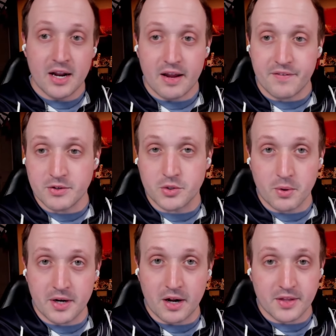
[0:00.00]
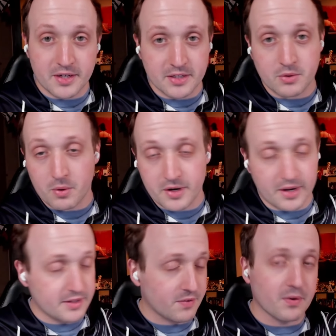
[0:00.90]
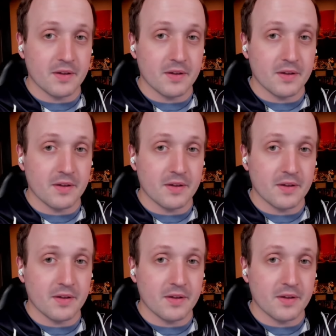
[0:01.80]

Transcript: If you join on the Discord, it's a really